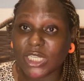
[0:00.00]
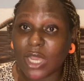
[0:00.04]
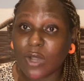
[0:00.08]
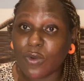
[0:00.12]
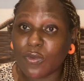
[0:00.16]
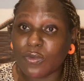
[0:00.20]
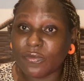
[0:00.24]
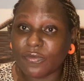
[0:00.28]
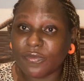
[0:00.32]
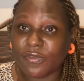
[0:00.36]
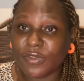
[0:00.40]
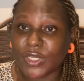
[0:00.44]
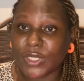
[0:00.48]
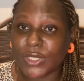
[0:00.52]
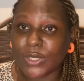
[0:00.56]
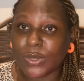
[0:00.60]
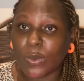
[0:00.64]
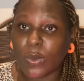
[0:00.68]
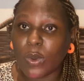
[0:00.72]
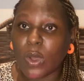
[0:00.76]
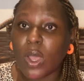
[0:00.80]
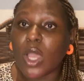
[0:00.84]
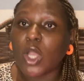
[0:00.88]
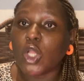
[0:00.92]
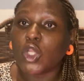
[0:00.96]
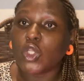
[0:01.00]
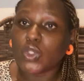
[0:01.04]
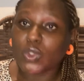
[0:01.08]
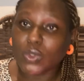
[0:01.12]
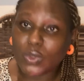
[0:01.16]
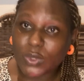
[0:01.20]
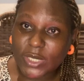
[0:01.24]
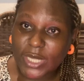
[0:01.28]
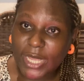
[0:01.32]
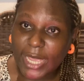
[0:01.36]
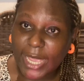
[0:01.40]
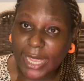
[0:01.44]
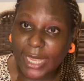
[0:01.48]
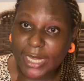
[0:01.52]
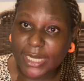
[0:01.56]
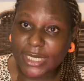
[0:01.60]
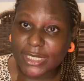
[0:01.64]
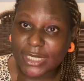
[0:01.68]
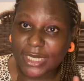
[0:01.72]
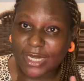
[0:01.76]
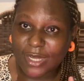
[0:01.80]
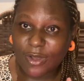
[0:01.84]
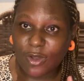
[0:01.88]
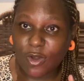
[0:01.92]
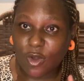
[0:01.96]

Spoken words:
our own video to the end